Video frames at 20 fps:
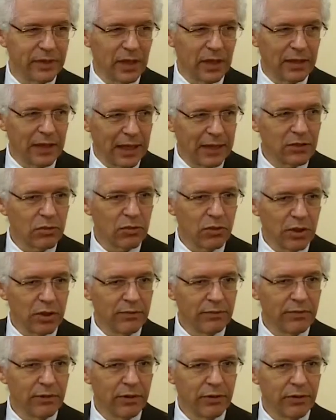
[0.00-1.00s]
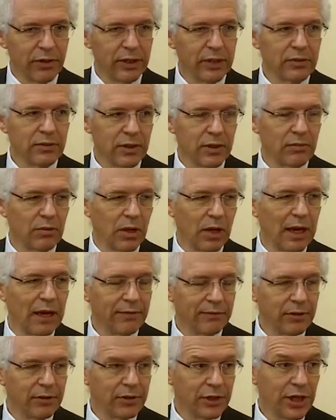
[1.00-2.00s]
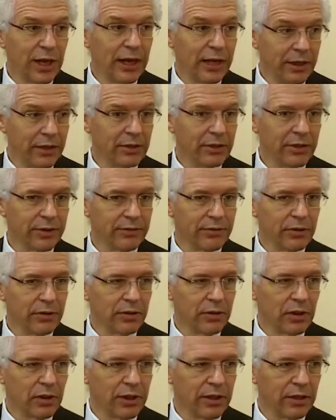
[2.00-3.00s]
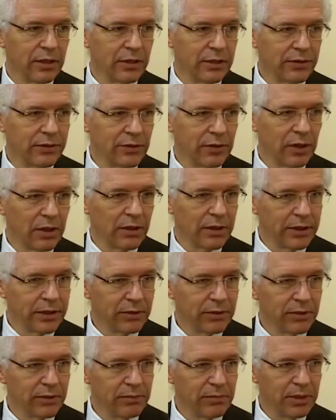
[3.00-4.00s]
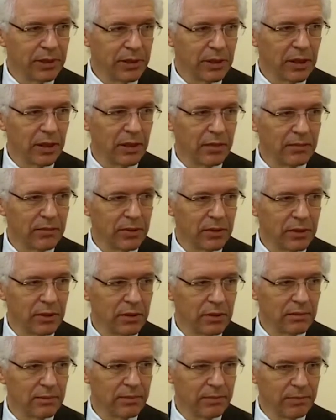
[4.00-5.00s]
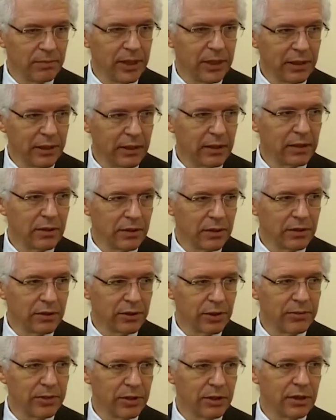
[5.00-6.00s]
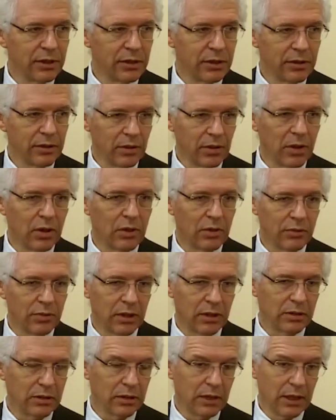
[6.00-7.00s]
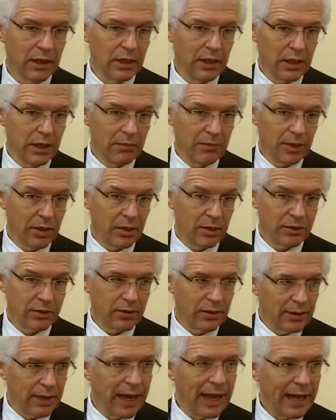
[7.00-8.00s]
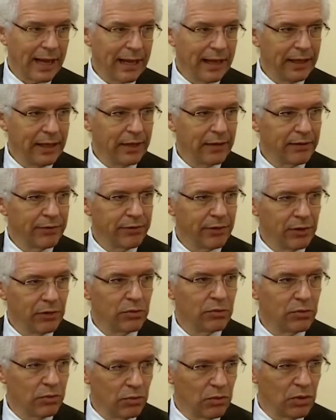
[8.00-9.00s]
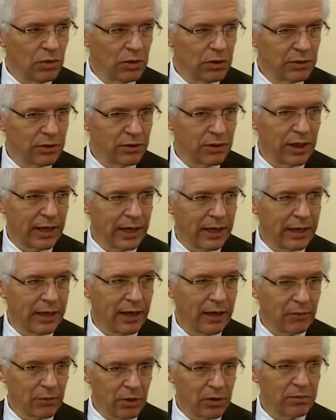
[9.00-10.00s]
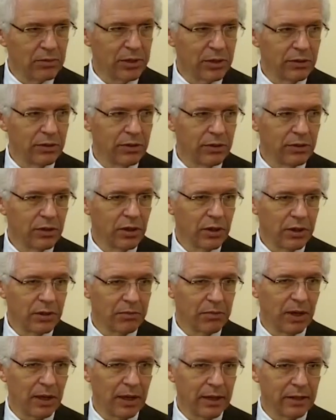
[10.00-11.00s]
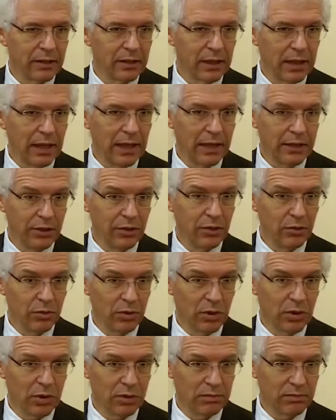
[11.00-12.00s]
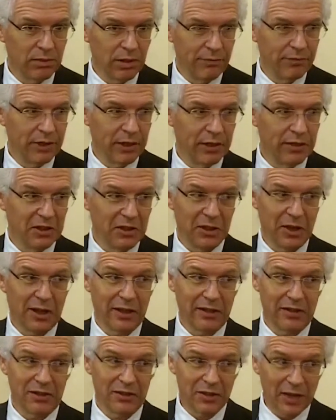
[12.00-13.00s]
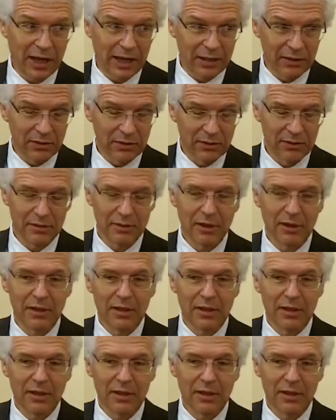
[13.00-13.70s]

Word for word: And that's one of the things that will have to change if nuclear is going to become a big contributor in the long run. Because today, if you were to say, I want to build a nuclear plant, and you were living in the United States,